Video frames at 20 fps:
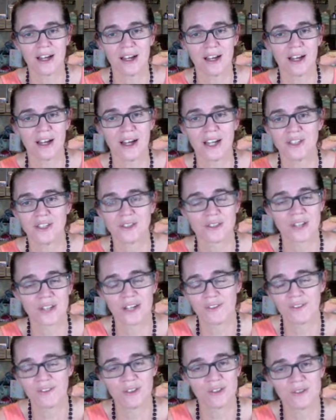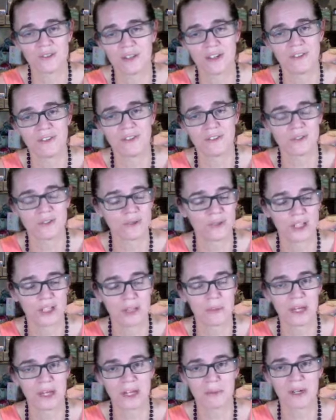I feel really
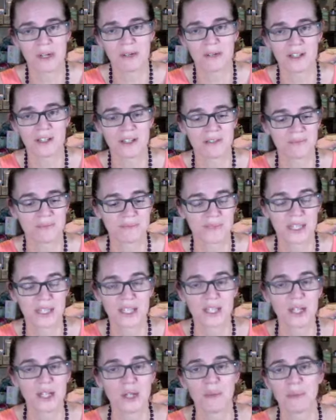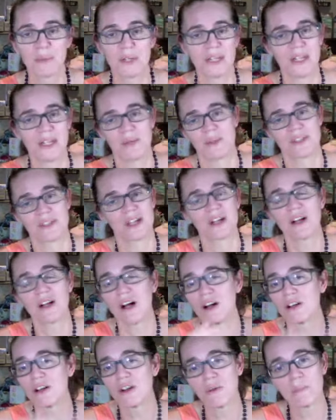bad about that. But anyways,
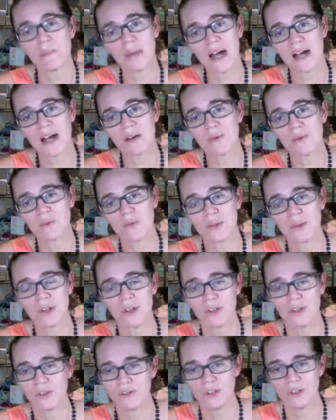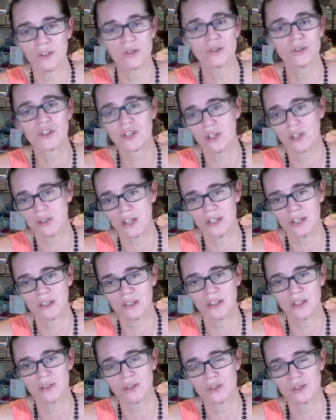I'll come back with another video to share that
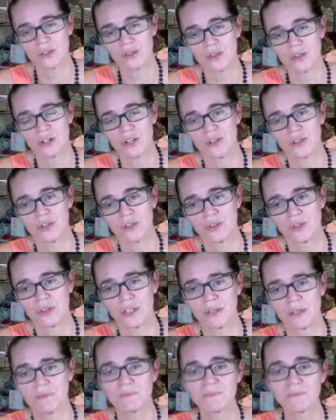deconstructed art journaling